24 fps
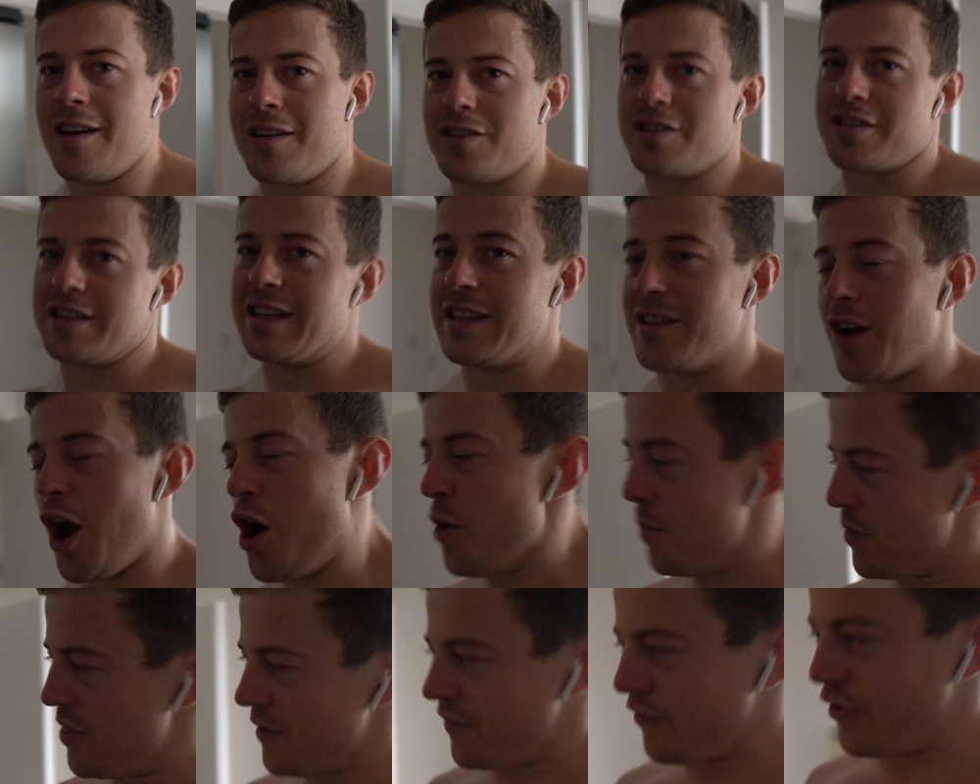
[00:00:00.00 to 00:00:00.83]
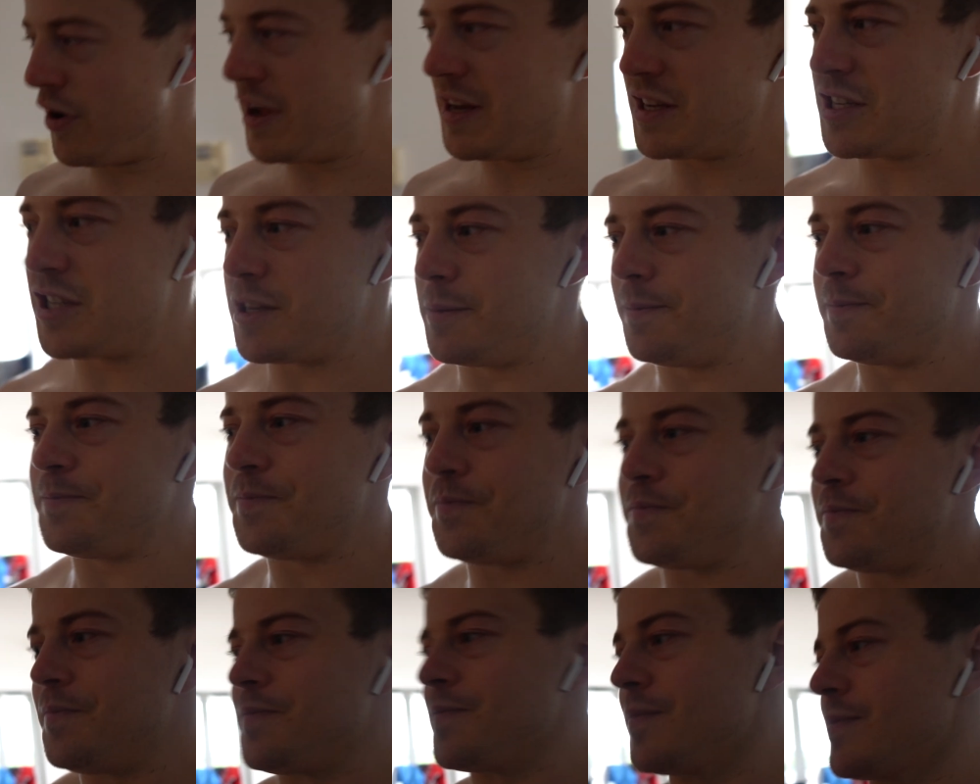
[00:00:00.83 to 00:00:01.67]
Just need to open the fridge
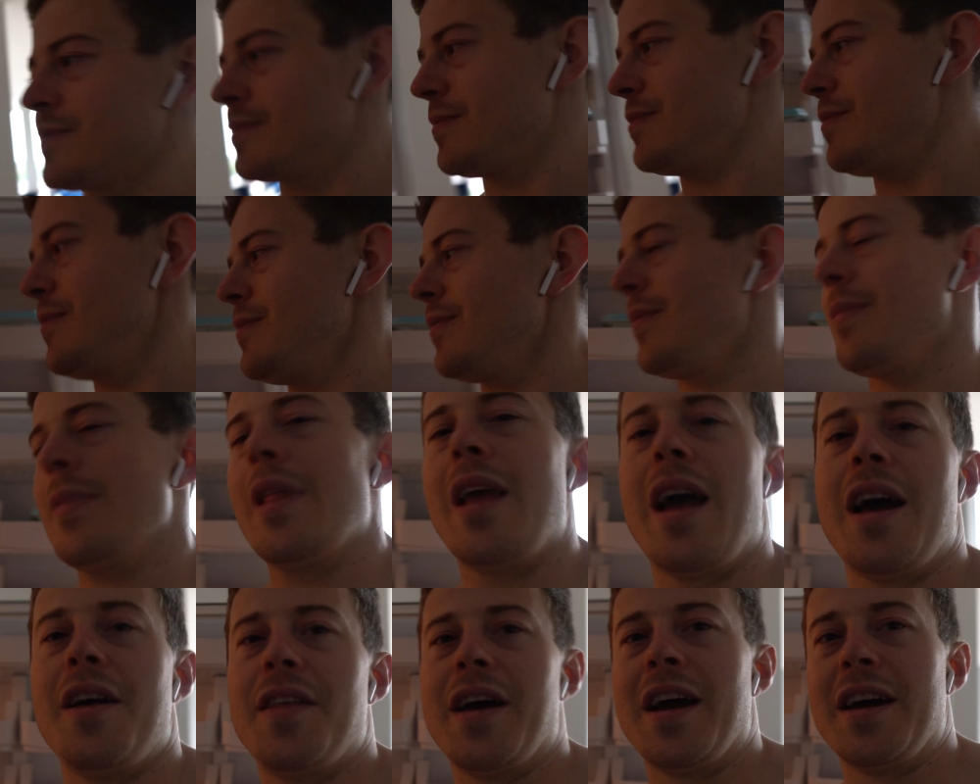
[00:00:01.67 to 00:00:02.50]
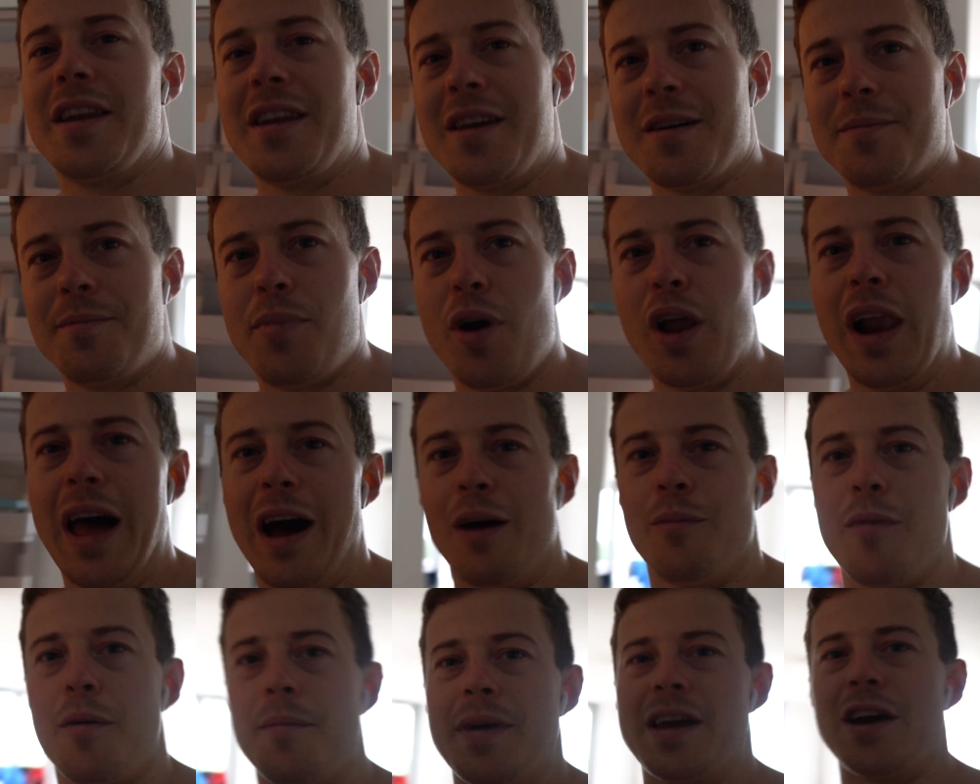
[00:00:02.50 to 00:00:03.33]
and then pull
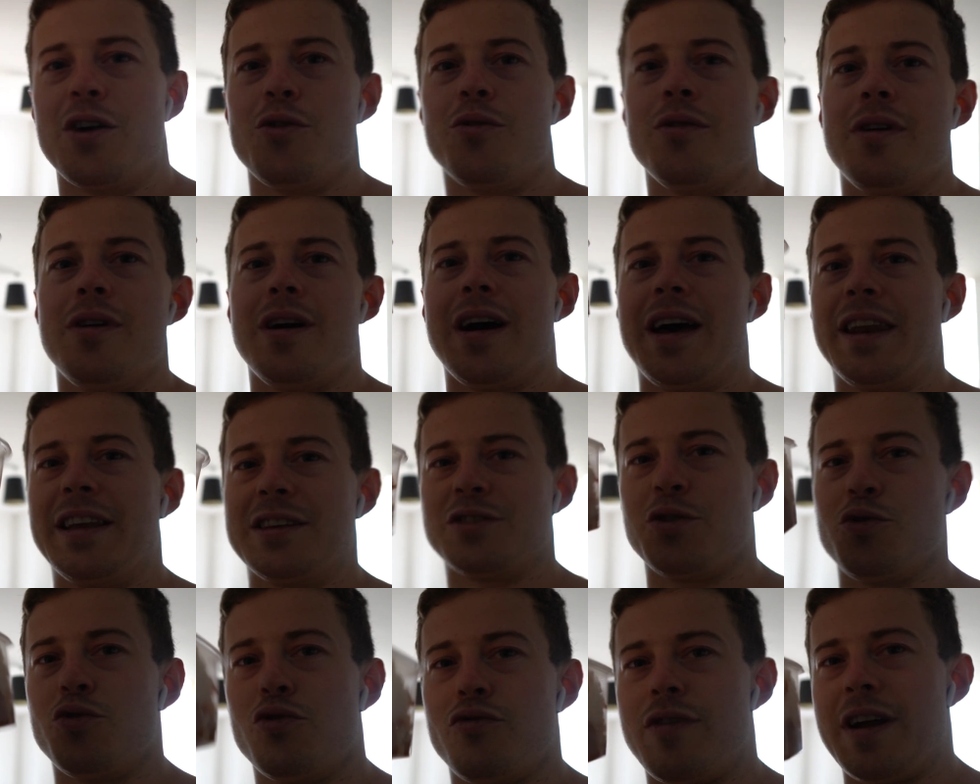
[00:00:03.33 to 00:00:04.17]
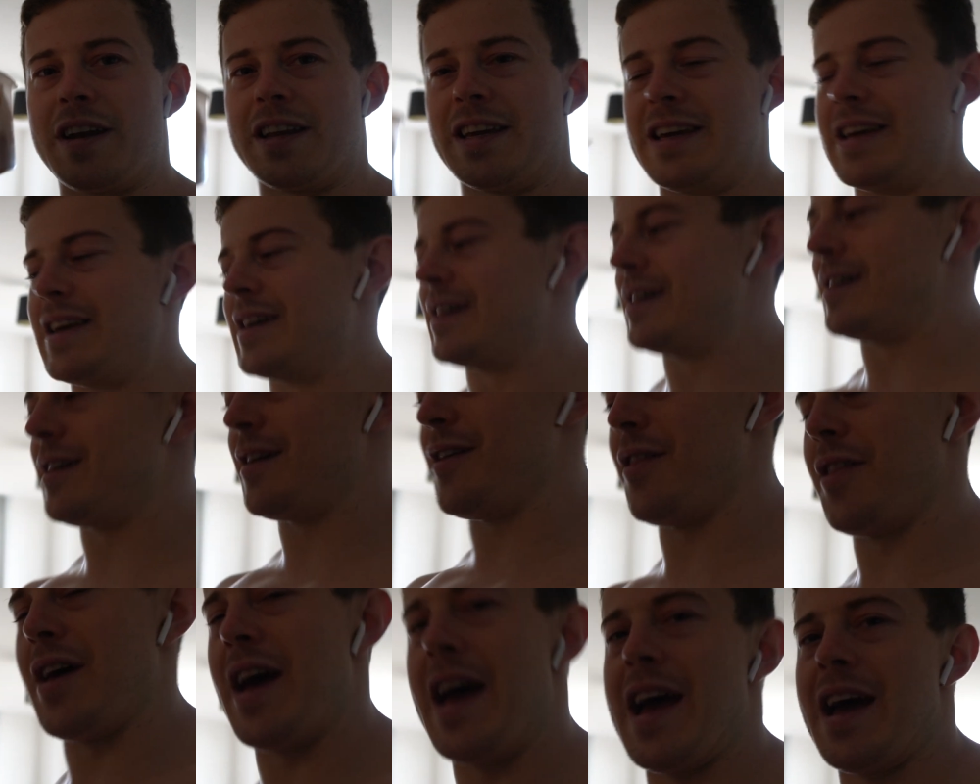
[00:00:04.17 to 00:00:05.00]
out my meal and it's already
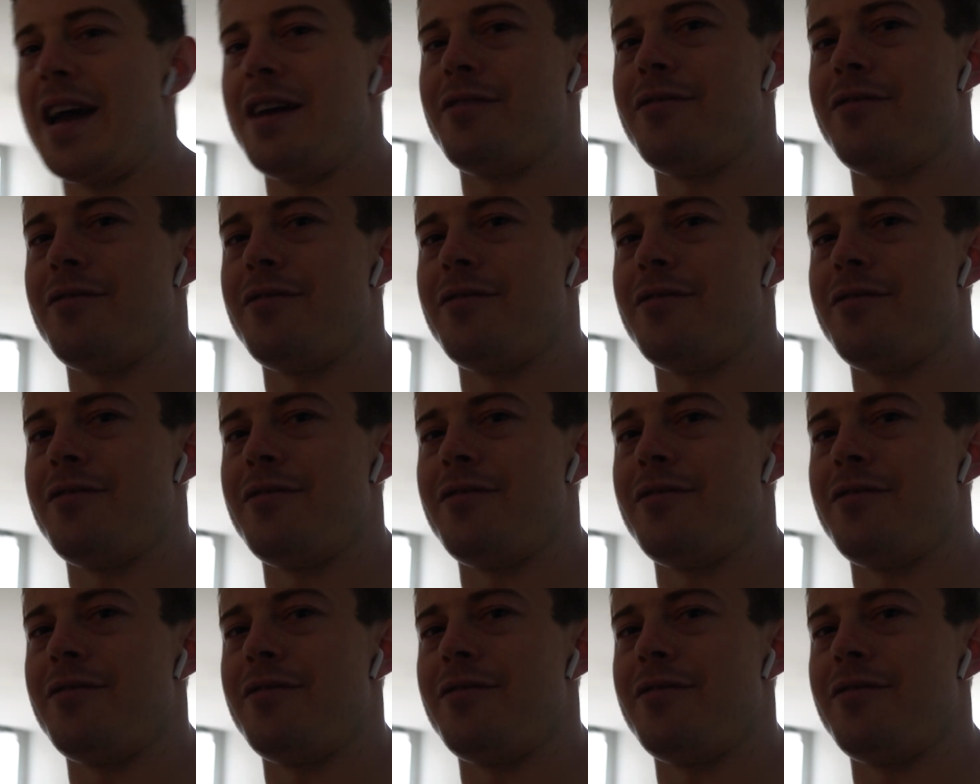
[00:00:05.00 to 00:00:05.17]
there,